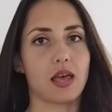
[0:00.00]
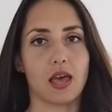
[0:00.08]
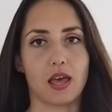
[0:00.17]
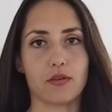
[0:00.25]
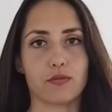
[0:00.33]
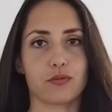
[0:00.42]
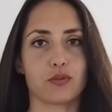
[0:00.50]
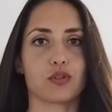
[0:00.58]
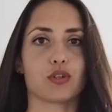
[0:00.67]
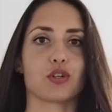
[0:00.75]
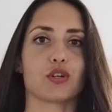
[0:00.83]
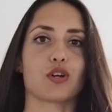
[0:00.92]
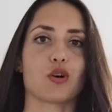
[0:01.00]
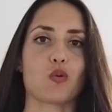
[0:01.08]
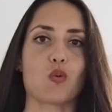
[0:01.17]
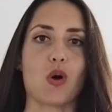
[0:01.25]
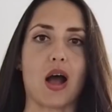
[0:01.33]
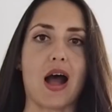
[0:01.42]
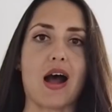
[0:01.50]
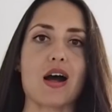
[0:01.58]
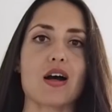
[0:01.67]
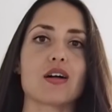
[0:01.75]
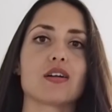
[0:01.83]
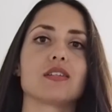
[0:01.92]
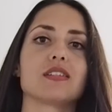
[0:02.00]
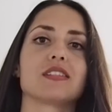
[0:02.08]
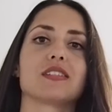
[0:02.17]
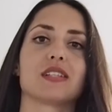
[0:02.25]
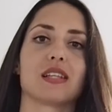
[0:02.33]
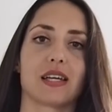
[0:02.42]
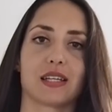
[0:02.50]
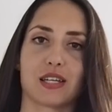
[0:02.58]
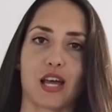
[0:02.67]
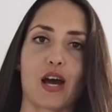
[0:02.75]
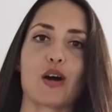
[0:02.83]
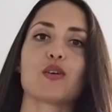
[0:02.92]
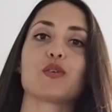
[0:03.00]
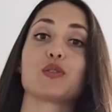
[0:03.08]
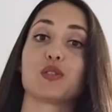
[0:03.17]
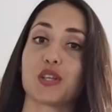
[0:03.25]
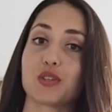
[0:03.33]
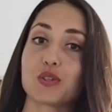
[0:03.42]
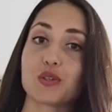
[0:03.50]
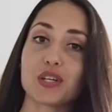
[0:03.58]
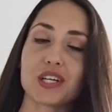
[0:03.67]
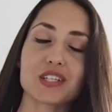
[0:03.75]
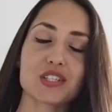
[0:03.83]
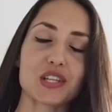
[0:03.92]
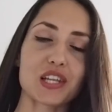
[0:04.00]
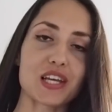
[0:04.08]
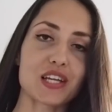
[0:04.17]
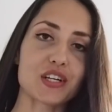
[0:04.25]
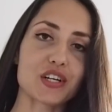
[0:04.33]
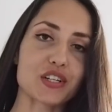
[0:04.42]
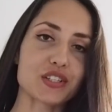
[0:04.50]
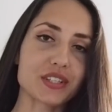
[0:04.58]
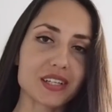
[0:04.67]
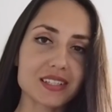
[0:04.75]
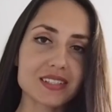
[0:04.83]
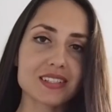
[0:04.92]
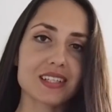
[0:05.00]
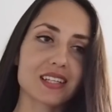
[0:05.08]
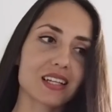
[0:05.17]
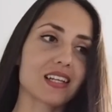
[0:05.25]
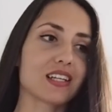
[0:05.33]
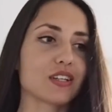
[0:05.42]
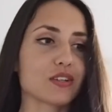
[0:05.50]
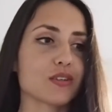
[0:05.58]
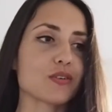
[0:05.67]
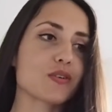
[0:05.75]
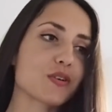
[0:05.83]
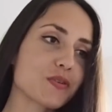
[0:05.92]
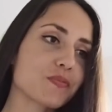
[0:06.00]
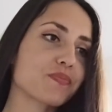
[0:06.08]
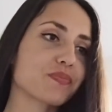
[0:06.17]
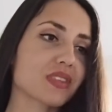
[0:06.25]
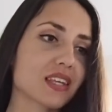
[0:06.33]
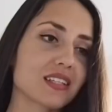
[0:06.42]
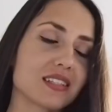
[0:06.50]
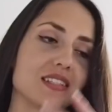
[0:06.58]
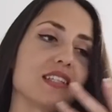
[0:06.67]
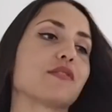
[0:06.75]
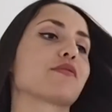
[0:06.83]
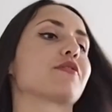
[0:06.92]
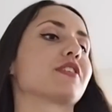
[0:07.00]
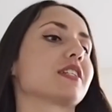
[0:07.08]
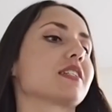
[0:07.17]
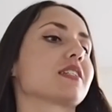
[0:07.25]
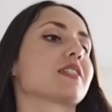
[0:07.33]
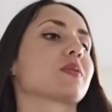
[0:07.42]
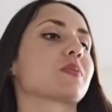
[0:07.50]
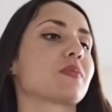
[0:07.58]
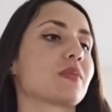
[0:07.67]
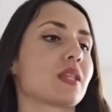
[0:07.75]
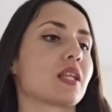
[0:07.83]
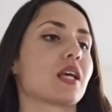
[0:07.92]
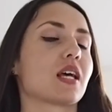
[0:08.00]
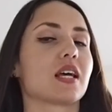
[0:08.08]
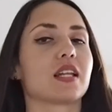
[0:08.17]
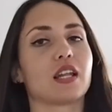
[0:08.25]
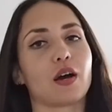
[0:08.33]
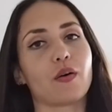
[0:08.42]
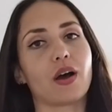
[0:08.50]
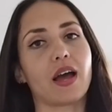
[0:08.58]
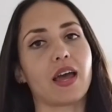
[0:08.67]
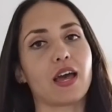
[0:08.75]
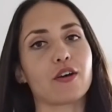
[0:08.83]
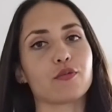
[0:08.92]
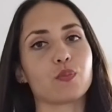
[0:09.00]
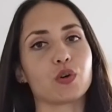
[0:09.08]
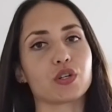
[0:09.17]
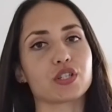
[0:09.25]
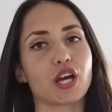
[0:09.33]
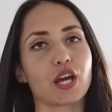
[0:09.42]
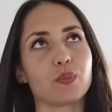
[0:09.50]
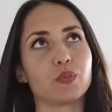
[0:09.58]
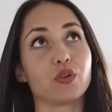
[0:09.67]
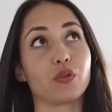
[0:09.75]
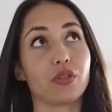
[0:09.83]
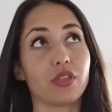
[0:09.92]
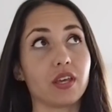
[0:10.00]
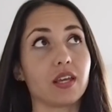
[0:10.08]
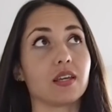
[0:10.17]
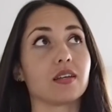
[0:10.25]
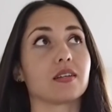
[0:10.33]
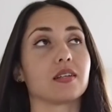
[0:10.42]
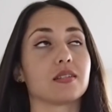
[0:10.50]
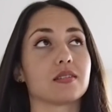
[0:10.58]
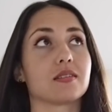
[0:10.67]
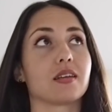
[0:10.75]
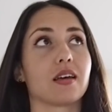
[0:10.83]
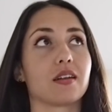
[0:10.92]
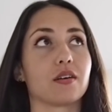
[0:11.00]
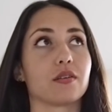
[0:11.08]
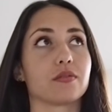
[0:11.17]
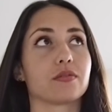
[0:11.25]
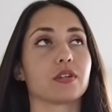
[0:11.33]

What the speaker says: after a while, like now, 2 years later, things get a little different. Now I have more time to think instead of